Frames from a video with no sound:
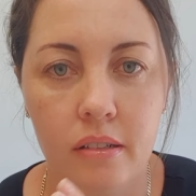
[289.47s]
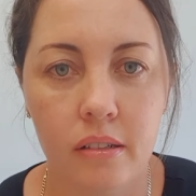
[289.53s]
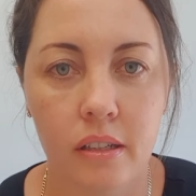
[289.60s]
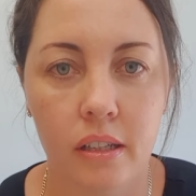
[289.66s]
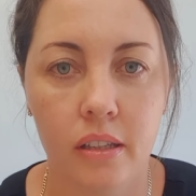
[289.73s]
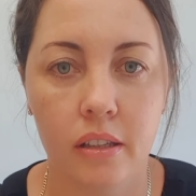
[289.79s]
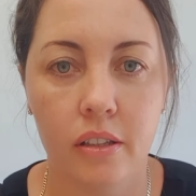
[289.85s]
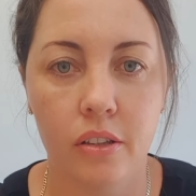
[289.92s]

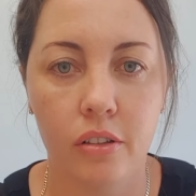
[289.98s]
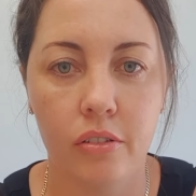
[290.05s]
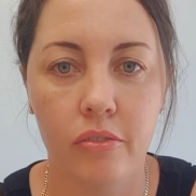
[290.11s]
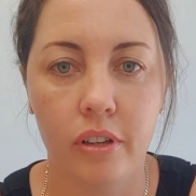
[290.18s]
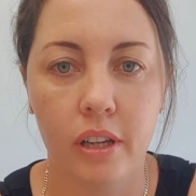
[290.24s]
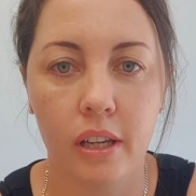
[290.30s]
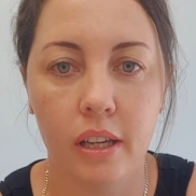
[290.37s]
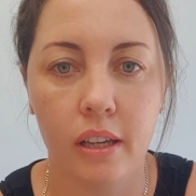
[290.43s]
in the
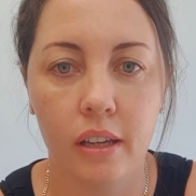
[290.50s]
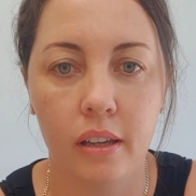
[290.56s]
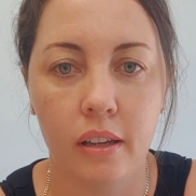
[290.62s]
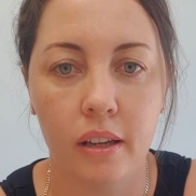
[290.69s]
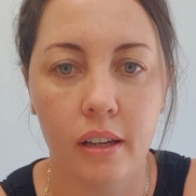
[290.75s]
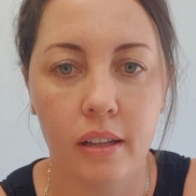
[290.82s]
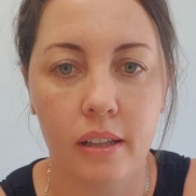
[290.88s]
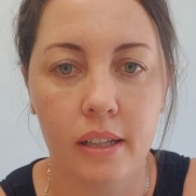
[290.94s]
UV
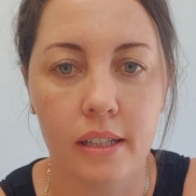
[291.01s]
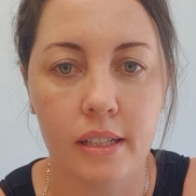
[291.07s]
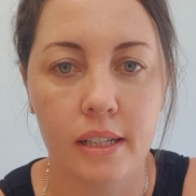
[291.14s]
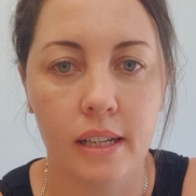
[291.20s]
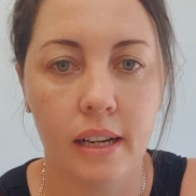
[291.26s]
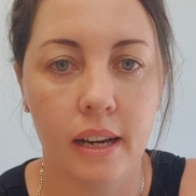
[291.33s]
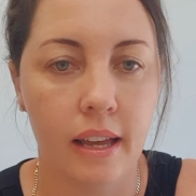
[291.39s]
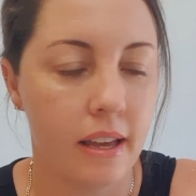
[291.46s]

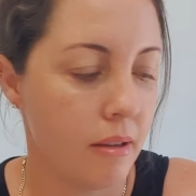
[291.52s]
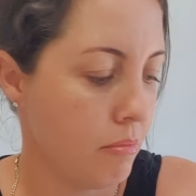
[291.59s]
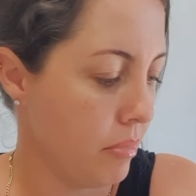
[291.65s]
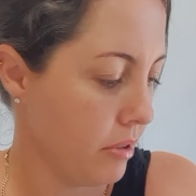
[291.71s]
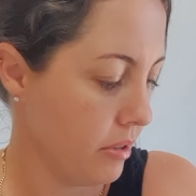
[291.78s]
LED lamp,